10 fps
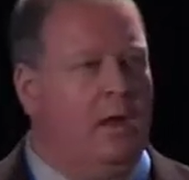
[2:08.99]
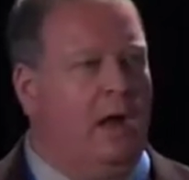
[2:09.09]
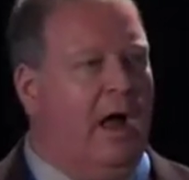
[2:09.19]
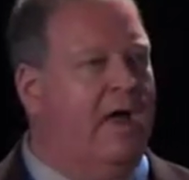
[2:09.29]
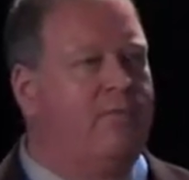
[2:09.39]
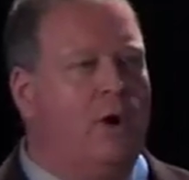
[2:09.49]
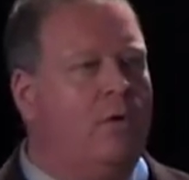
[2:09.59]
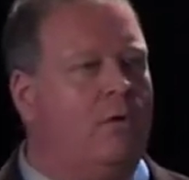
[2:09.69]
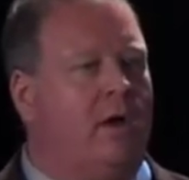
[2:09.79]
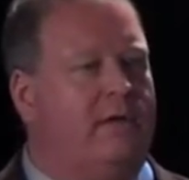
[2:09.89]
I have
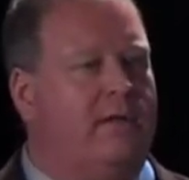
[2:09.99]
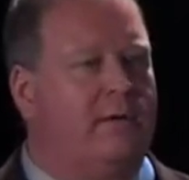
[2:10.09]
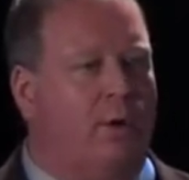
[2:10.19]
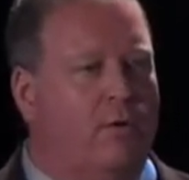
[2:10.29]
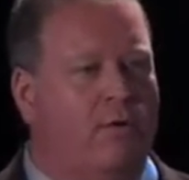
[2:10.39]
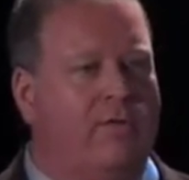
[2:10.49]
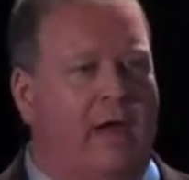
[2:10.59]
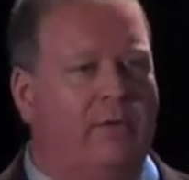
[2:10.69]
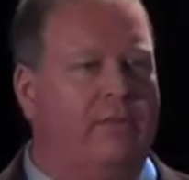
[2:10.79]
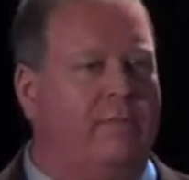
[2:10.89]
no disclosures
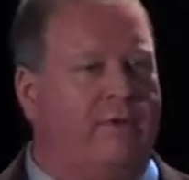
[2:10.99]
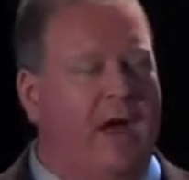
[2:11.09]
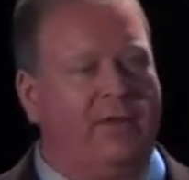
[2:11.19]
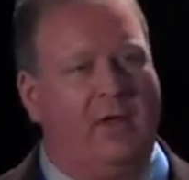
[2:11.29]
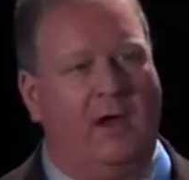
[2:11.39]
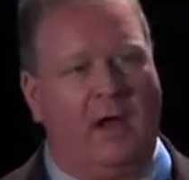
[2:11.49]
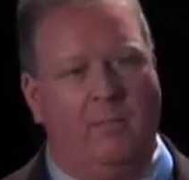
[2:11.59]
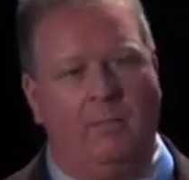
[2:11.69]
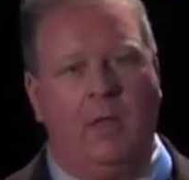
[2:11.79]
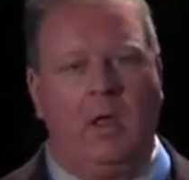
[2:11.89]
other than the fact that I'm